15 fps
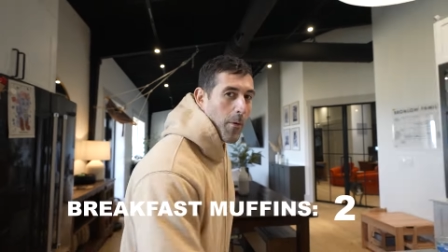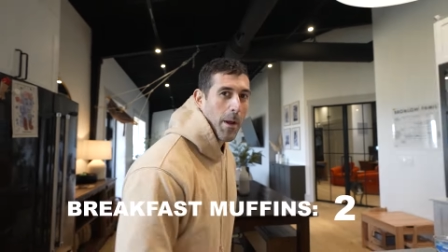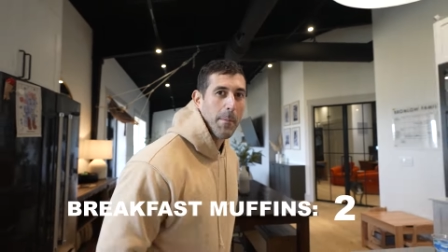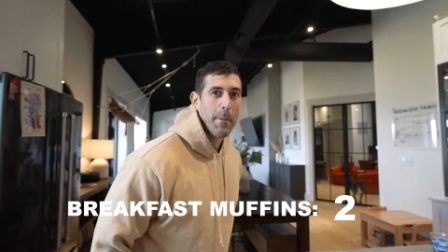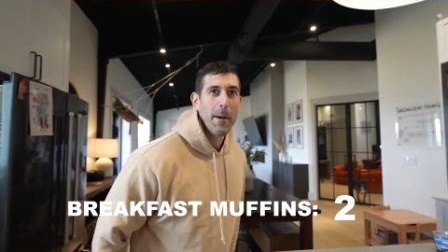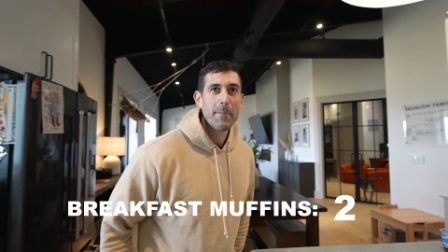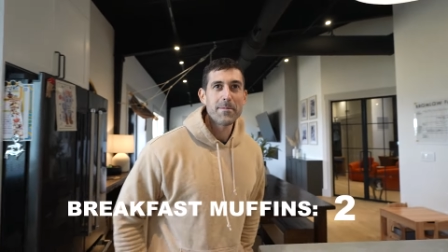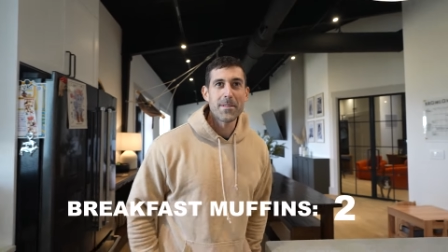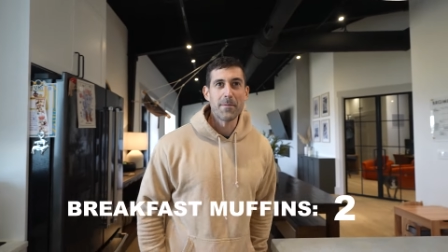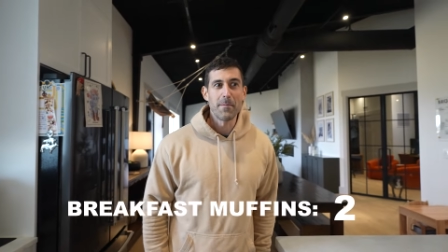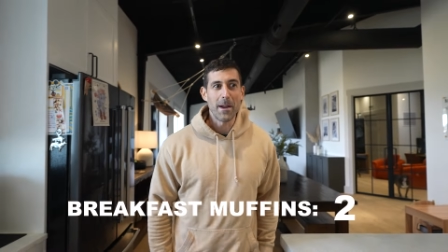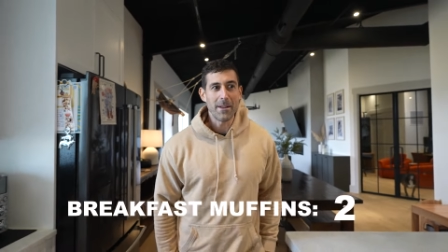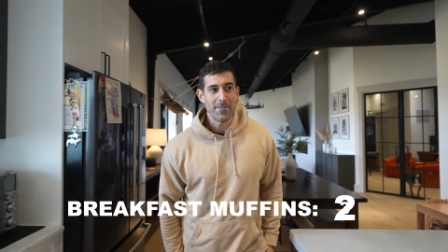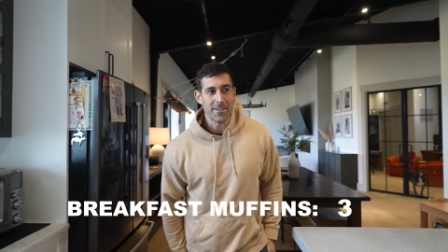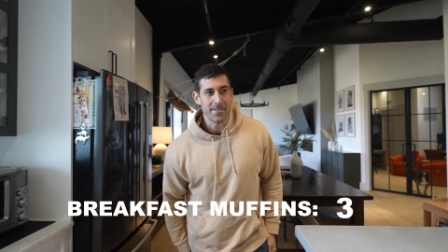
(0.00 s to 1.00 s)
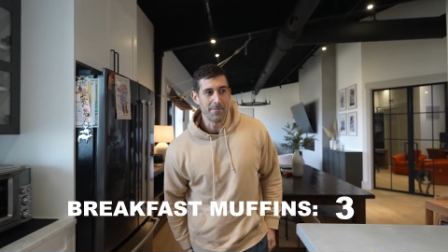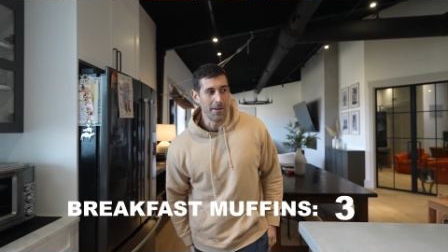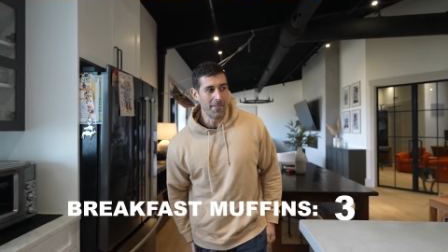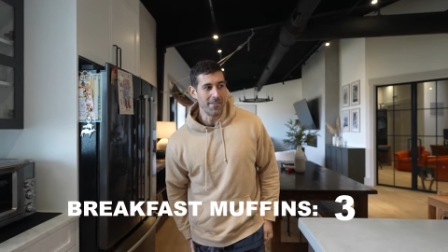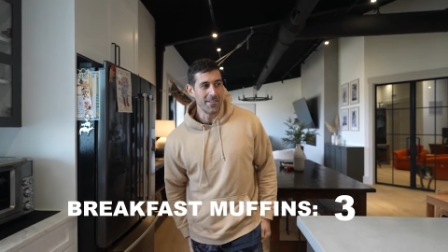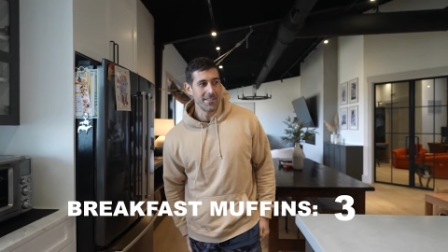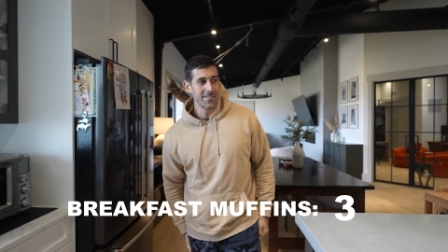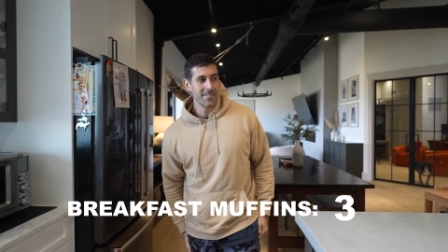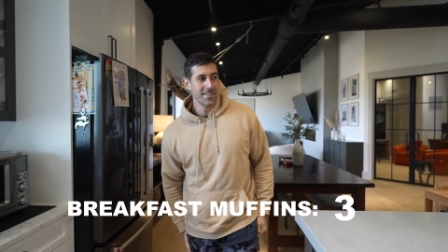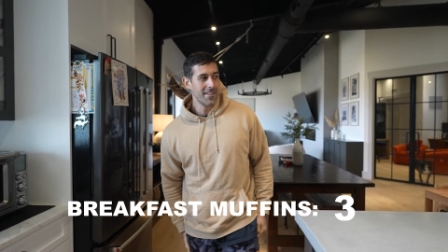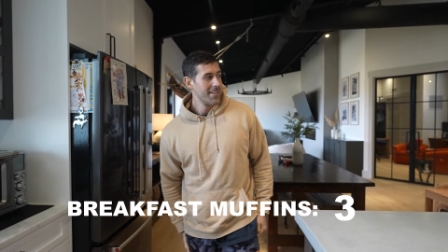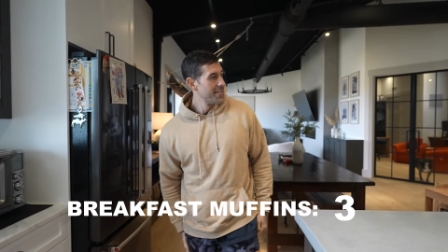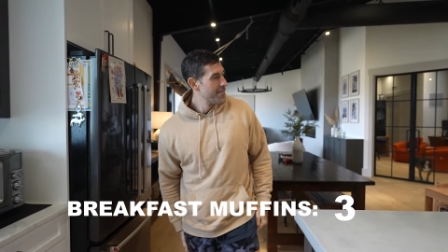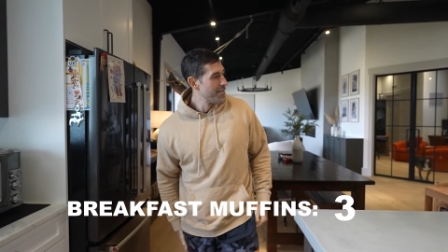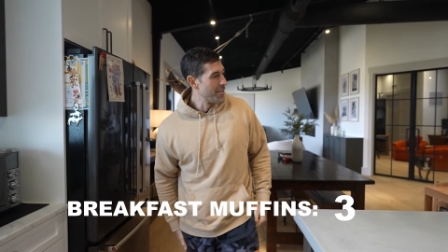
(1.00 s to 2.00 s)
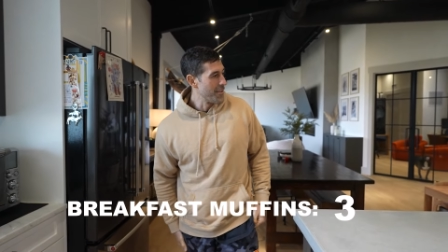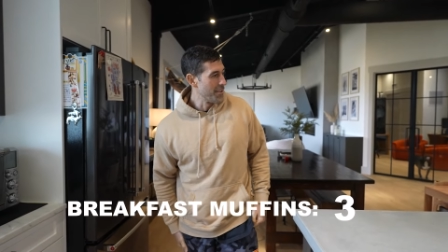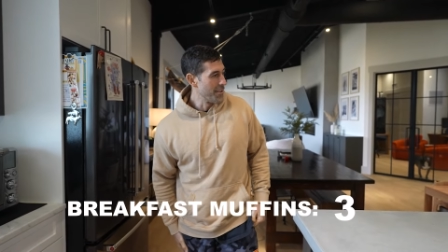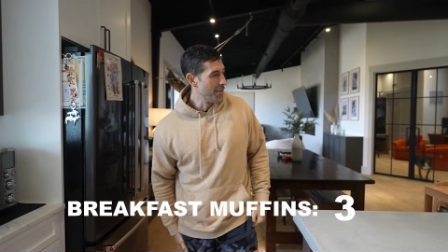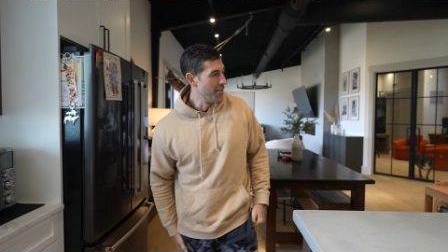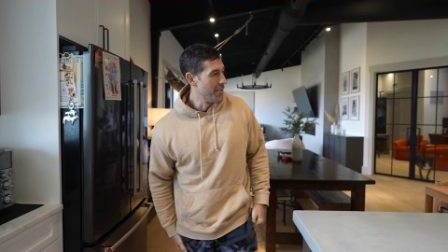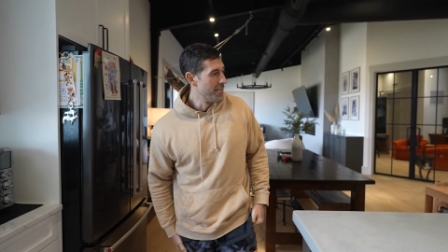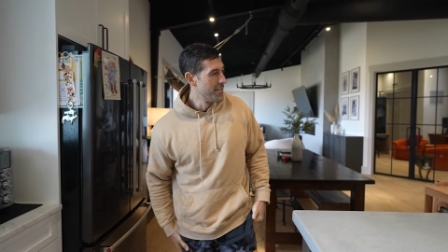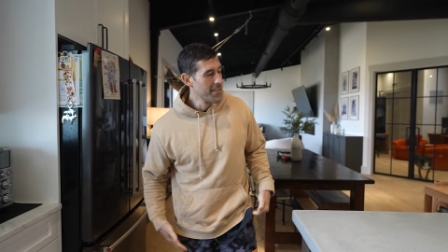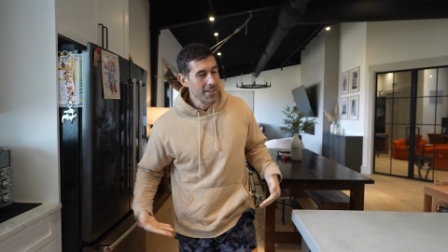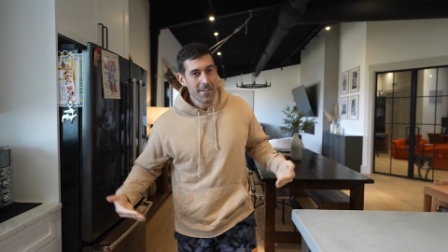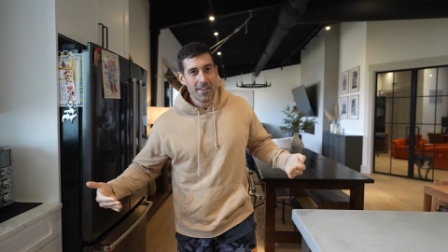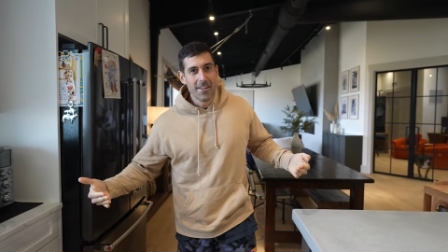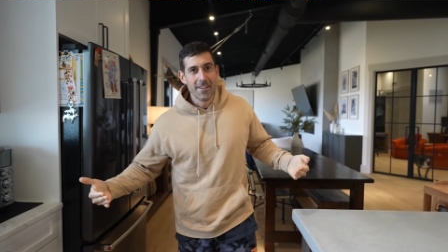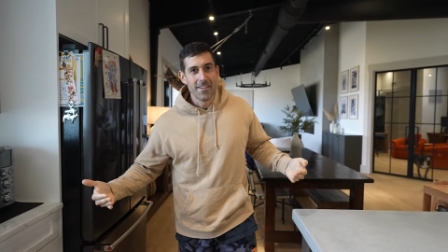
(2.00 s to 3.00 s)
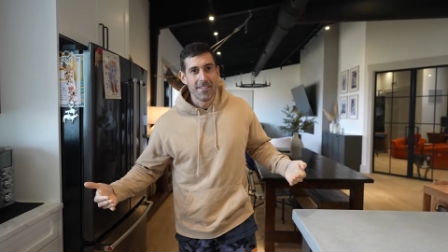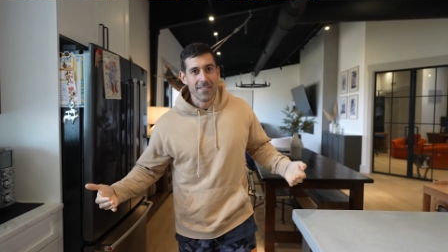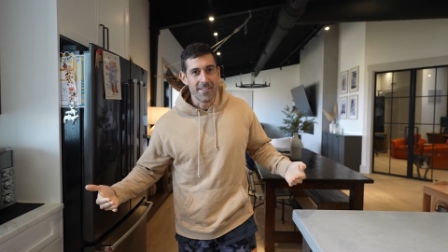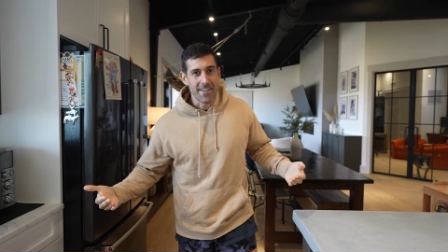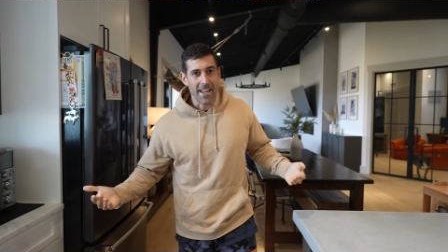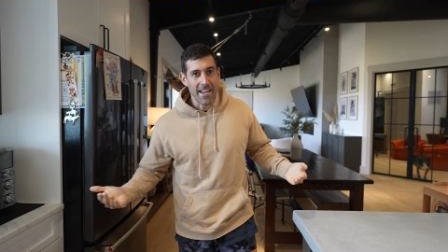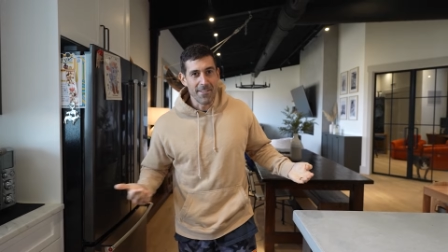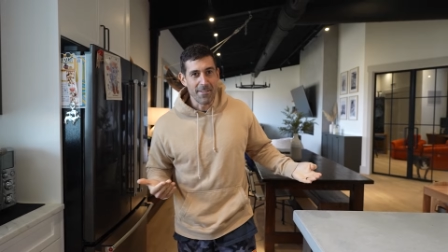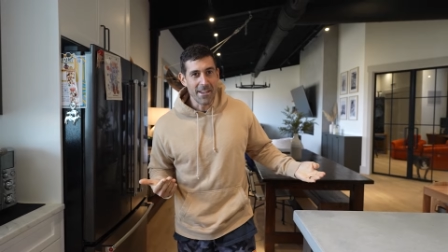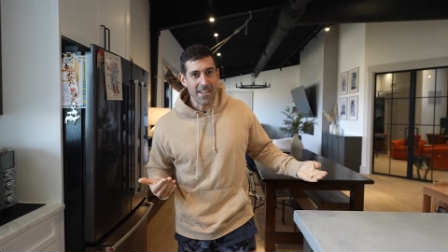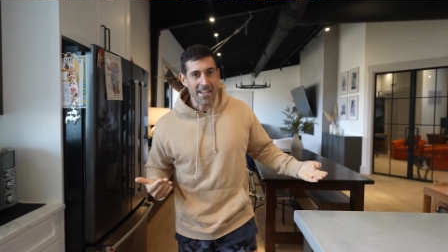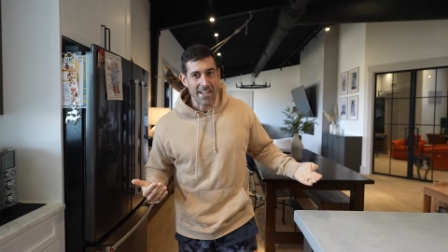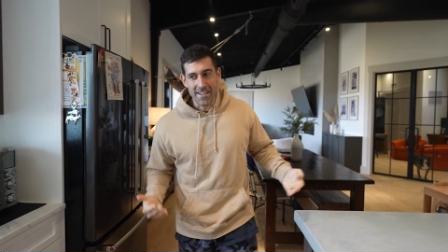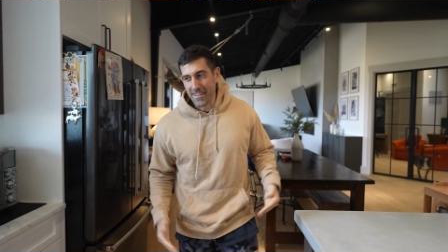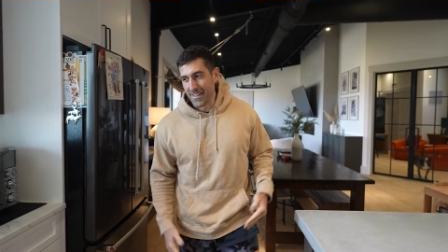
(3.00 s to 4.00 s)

whip up some breakfast muffins for a little day of eating.